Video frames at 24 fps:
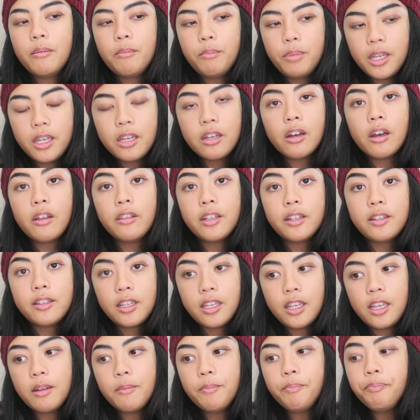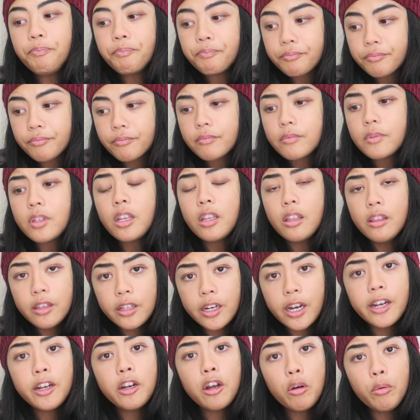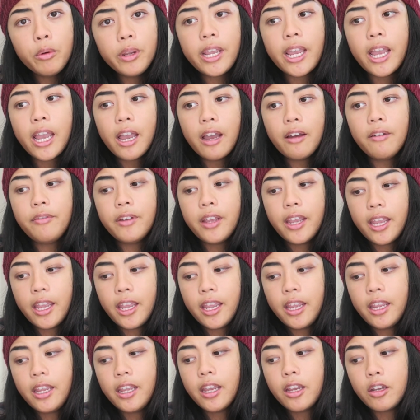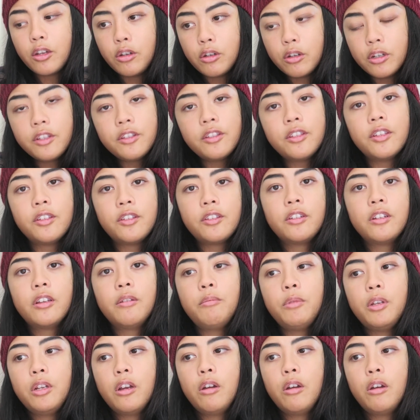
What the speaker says: being on the team, then I know we have a good system.